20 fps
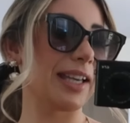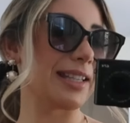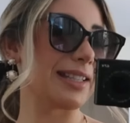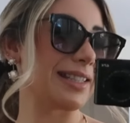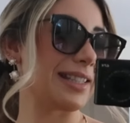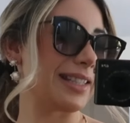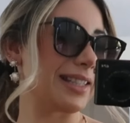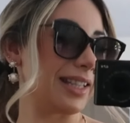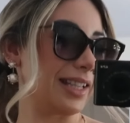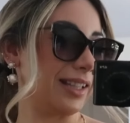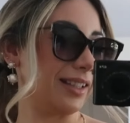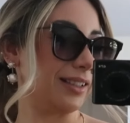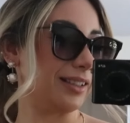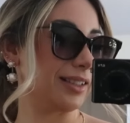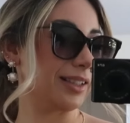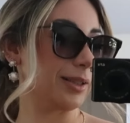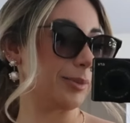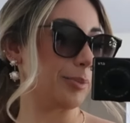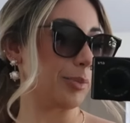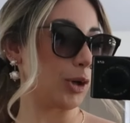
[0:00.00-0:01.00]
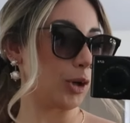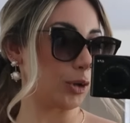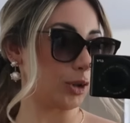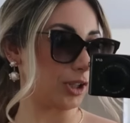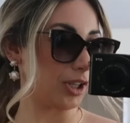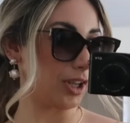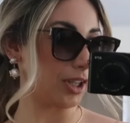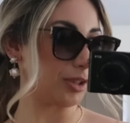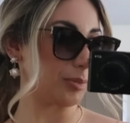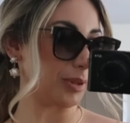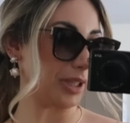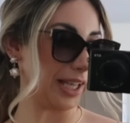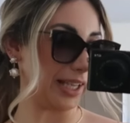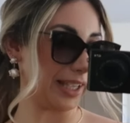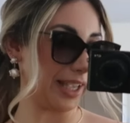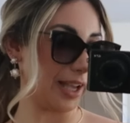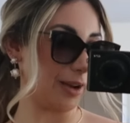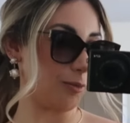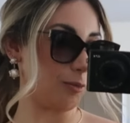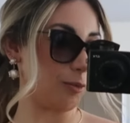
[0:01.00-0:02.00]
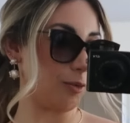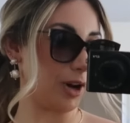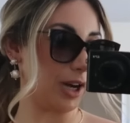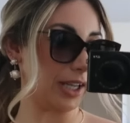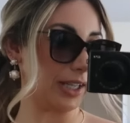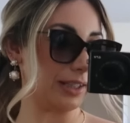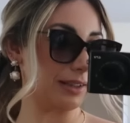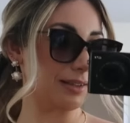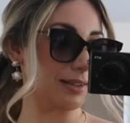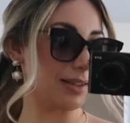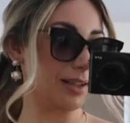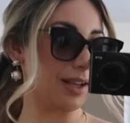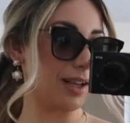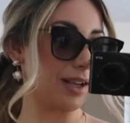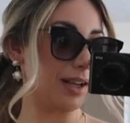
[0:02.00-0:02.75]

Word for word: a silk polka dot black and white